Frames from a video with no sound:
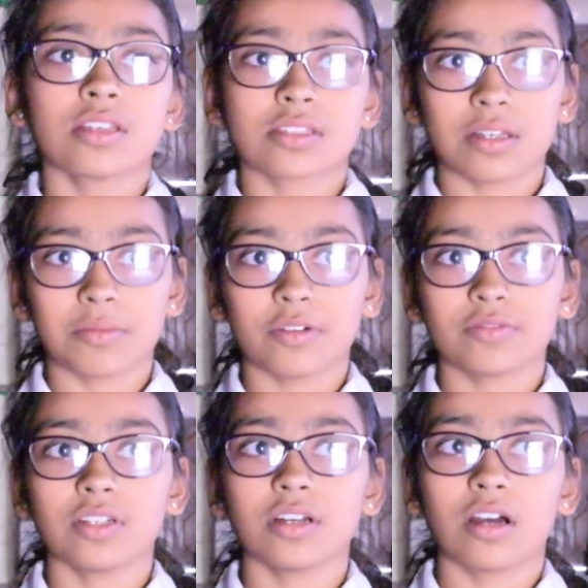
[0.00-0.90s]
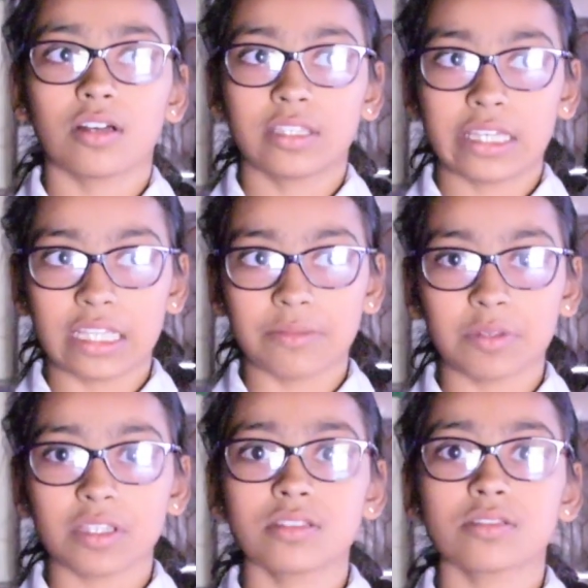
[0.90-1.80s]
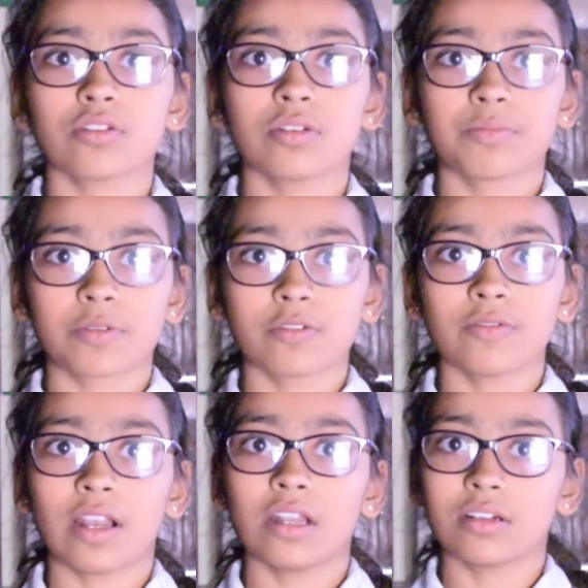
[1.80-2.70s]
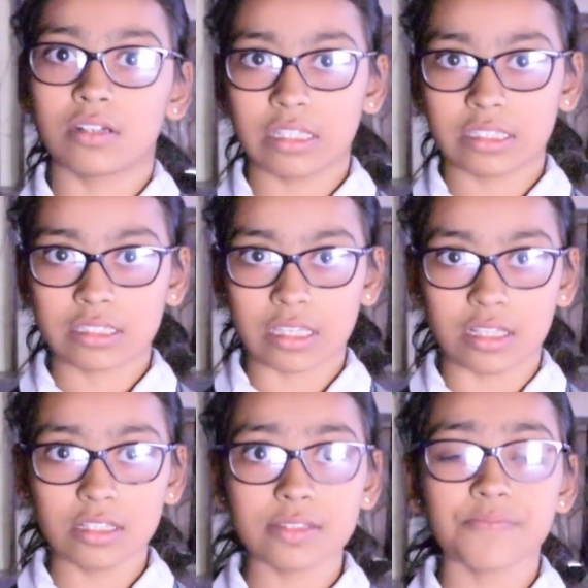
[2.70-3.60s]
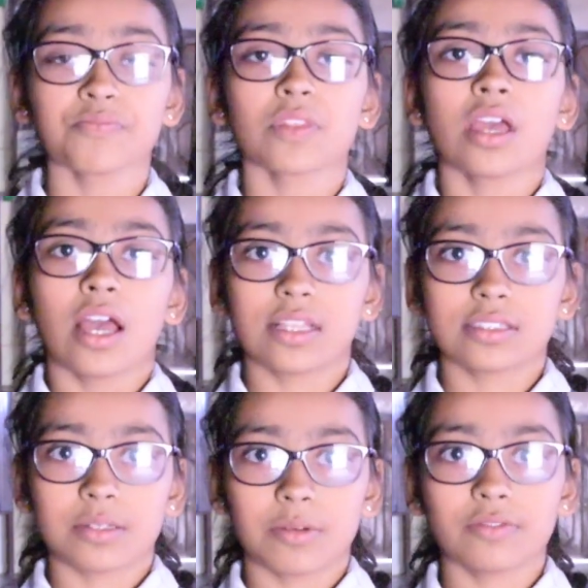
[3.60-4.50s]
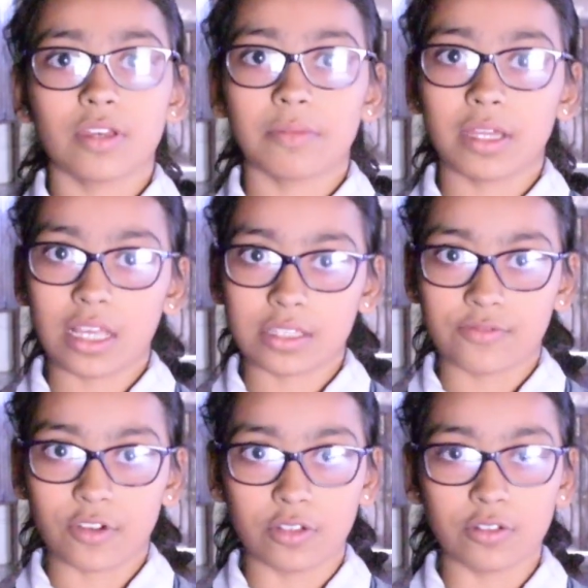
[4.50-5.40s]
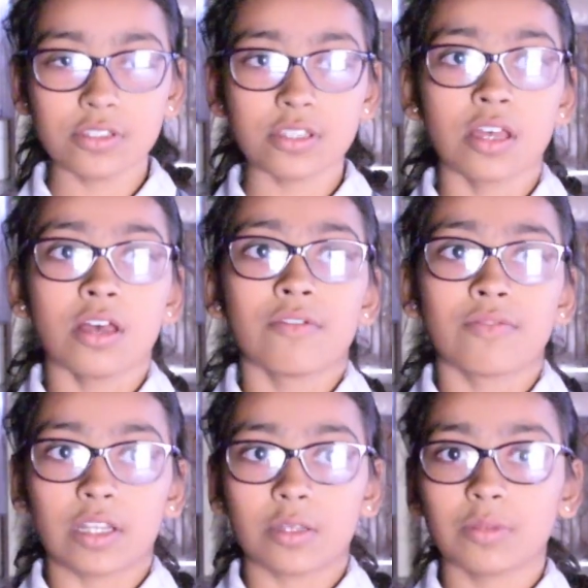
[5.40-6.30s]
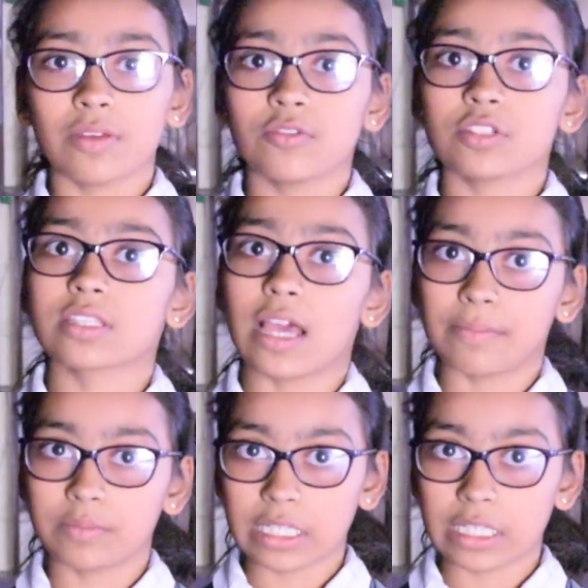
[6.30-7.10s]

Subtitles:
some of the therapies to improve our learning skills, and some of them are as follows. One of them was gap